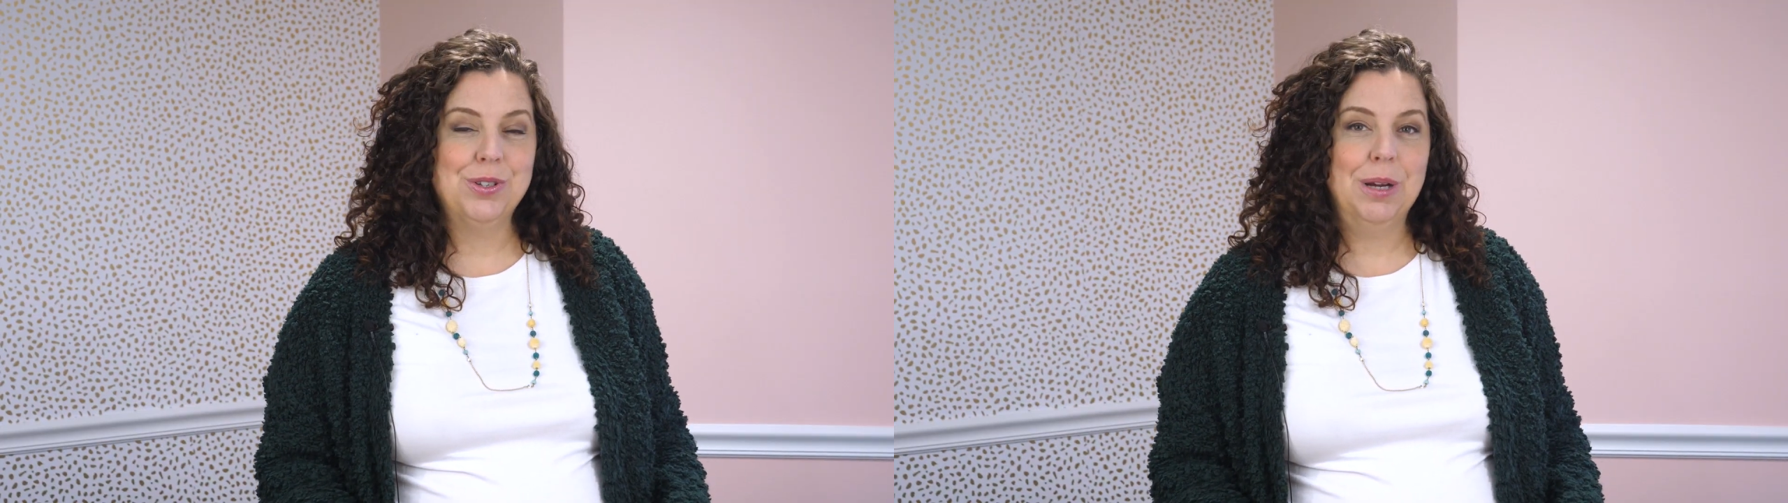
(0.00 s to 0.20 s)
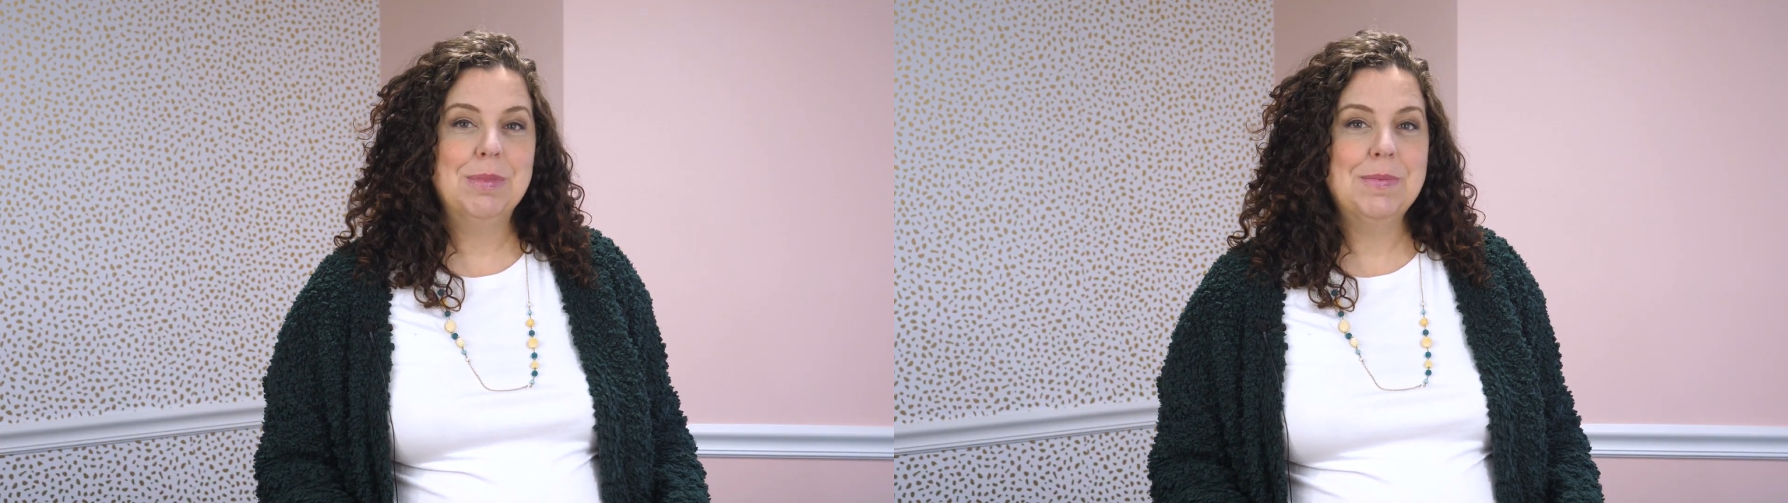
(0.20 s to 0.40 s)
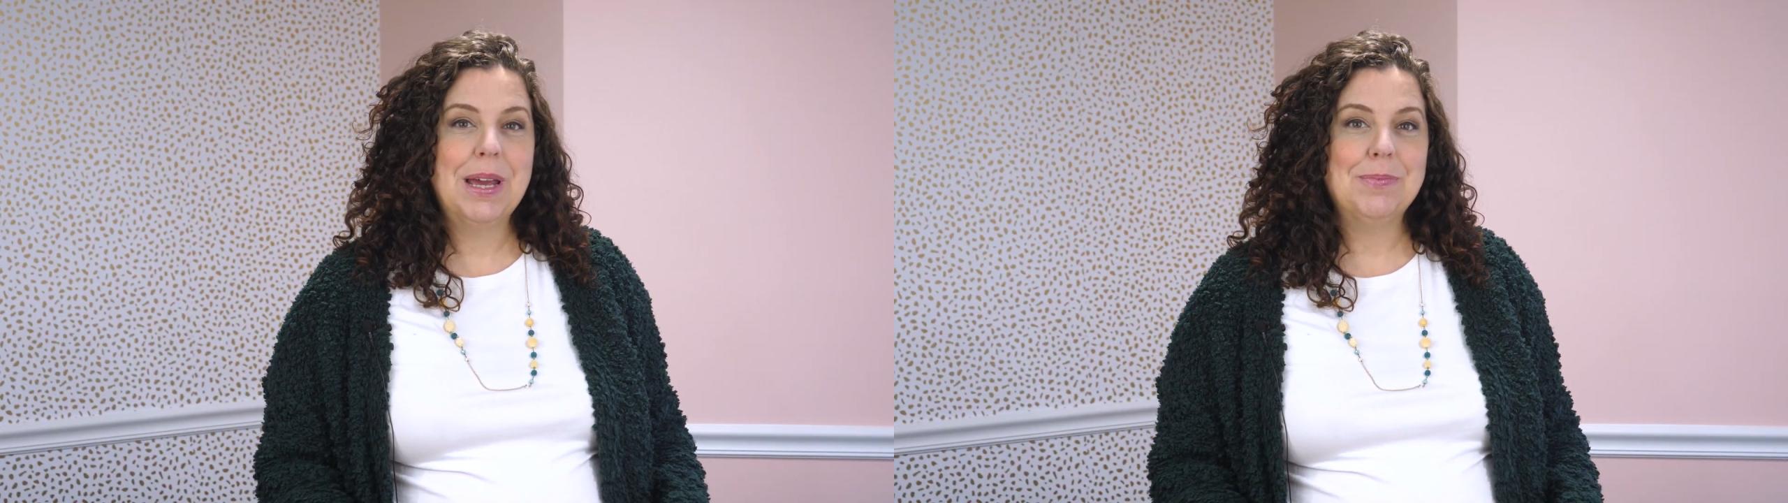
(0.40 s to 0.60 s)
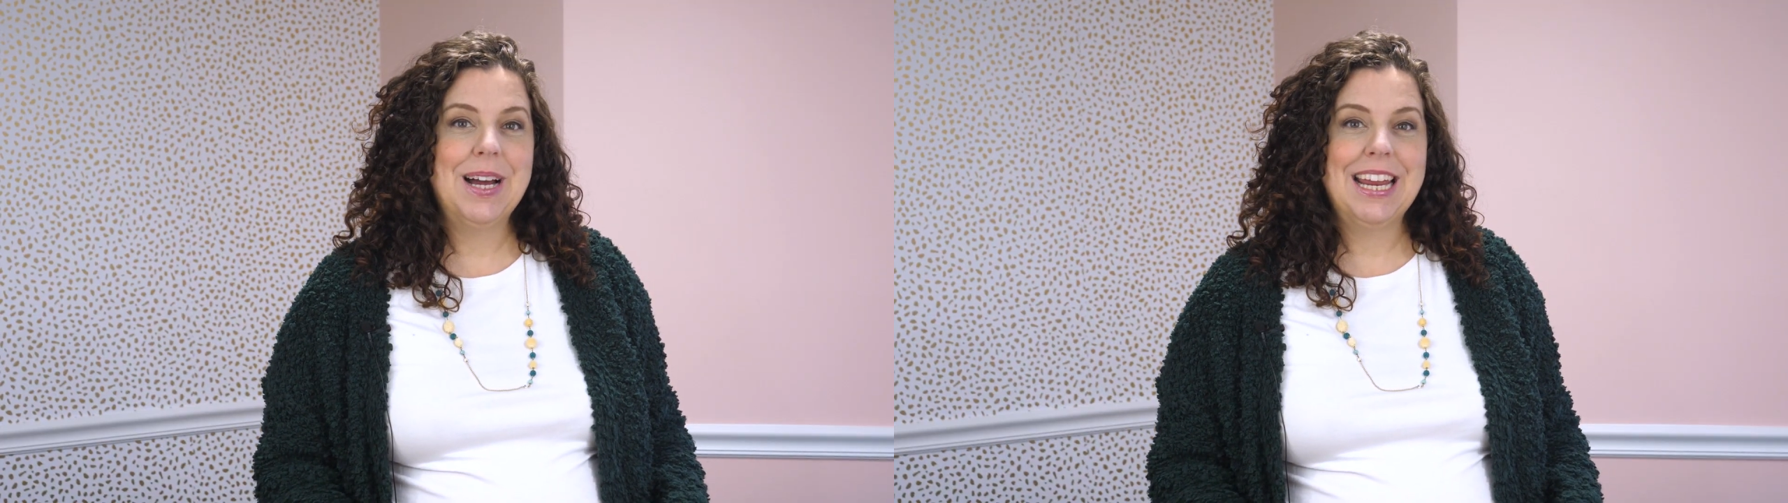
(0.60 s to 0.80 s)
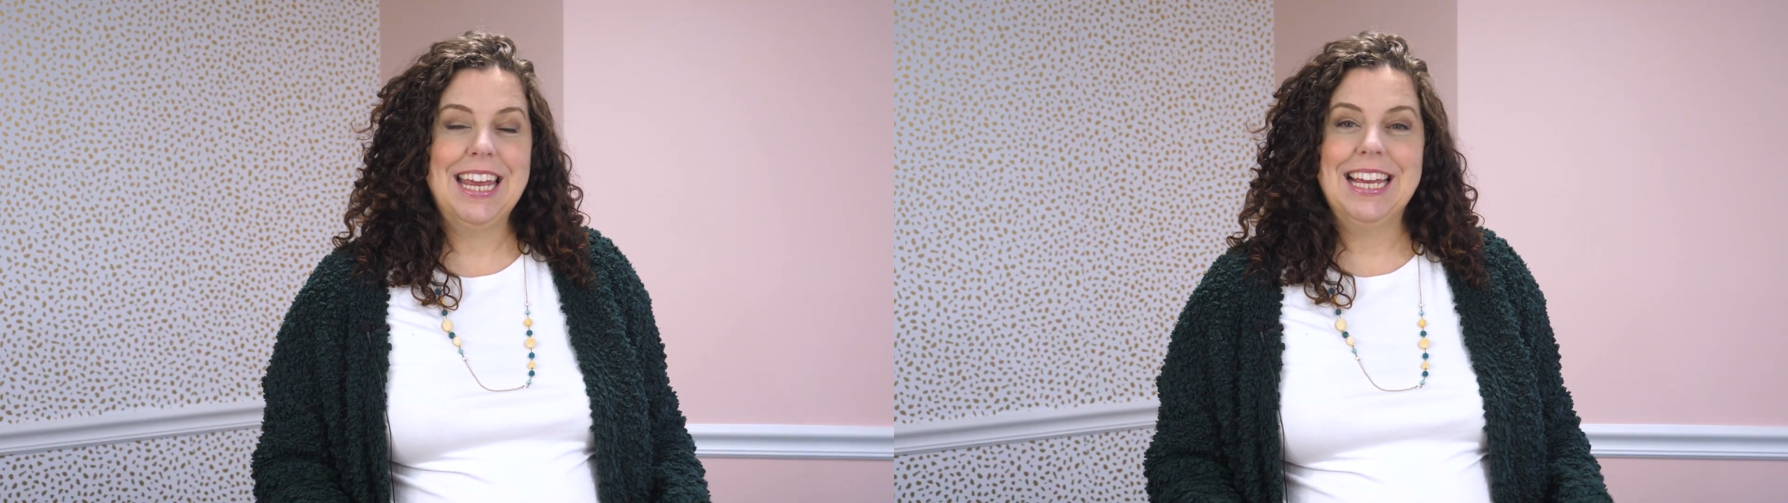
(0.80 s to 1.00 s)
stream to make
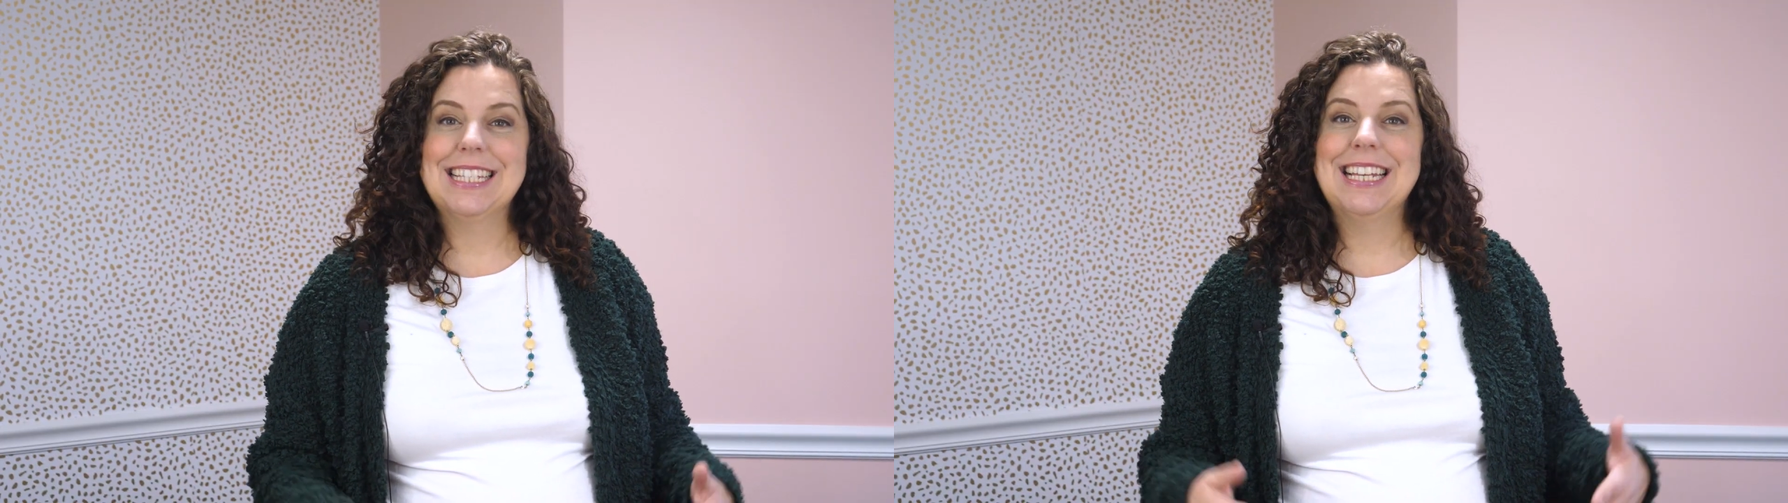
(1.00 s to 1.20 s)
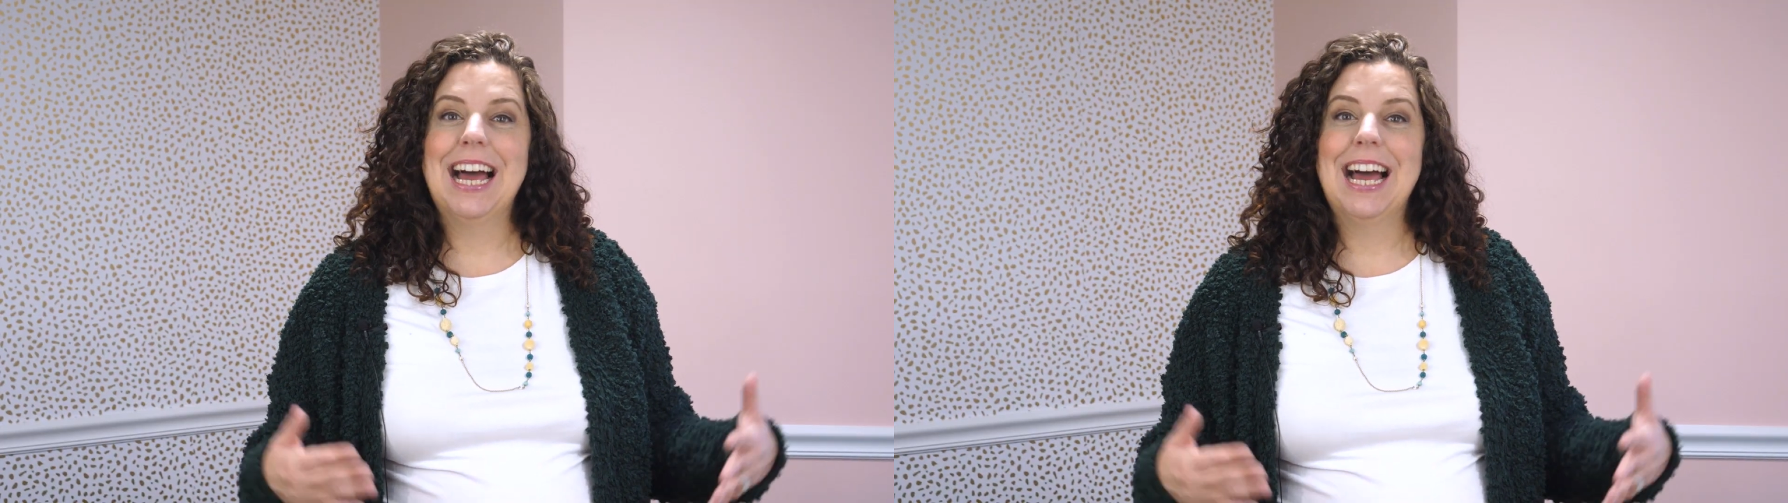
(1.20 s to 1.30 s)
money is